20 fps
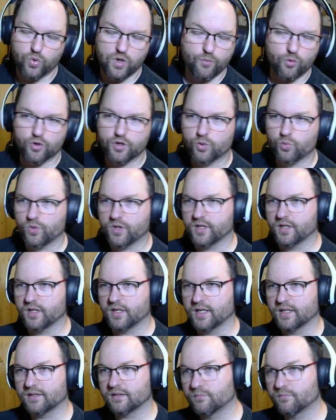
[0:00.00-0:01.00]
way more than we
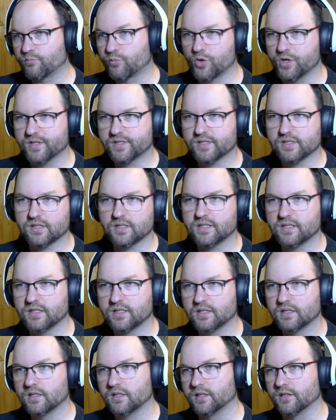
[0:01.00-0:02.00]
can get
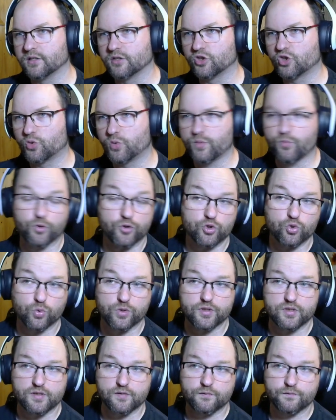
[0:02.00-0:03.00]
presently in
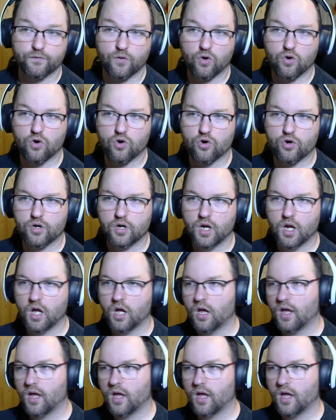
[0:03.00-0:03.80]
3.24.